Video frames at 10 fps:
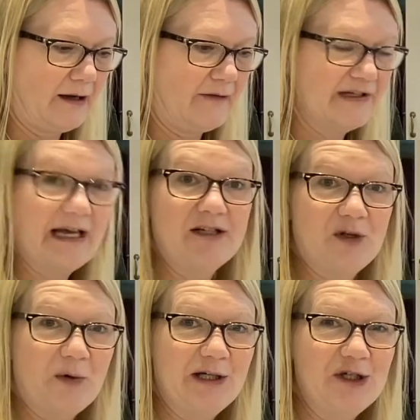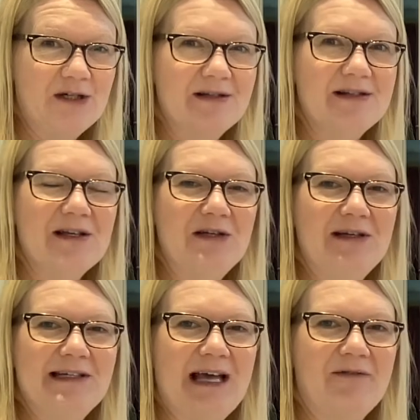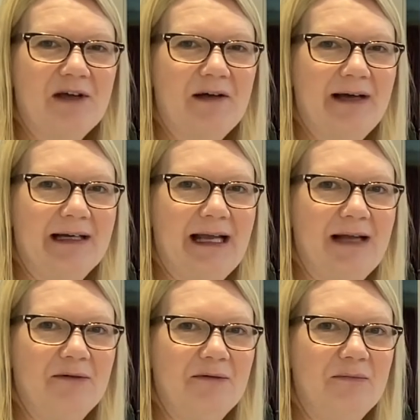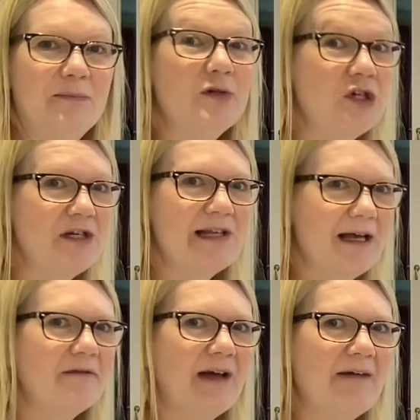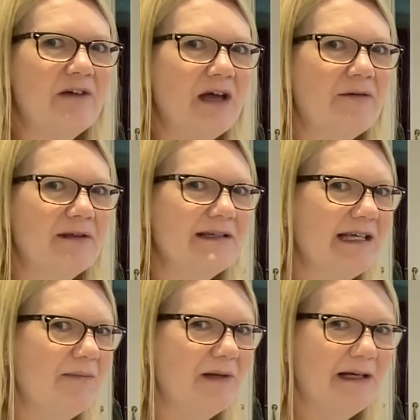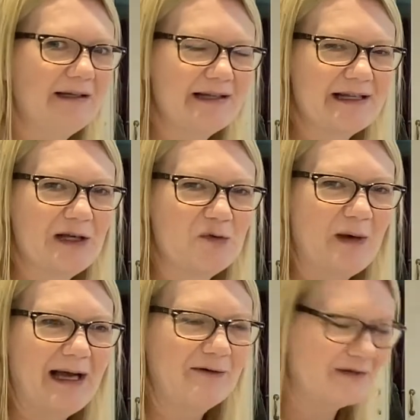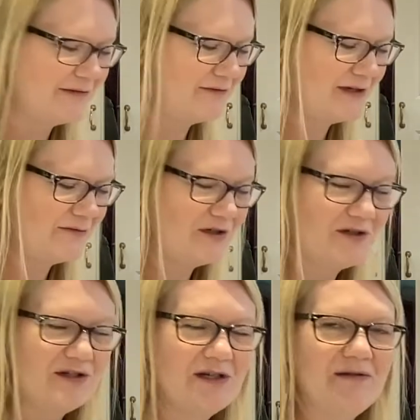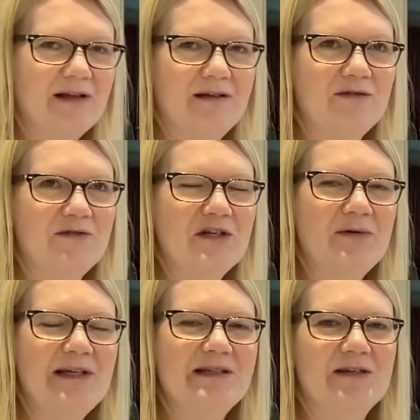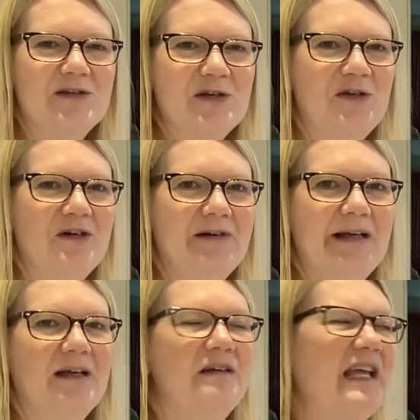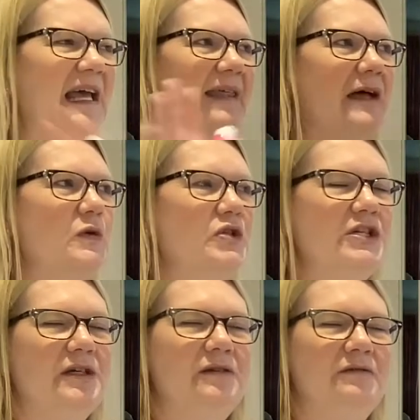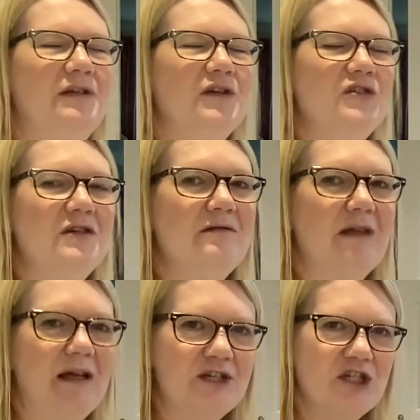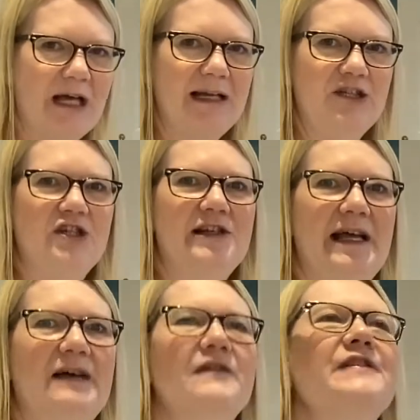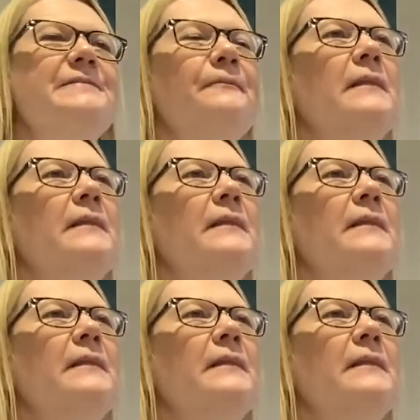I've attached the questions that you need to have a go at now. Push yourself, have a go at the deeper knits as well. Don't just do it and secure it and go, yeah, that'll do. You can do this, challenge yourselves.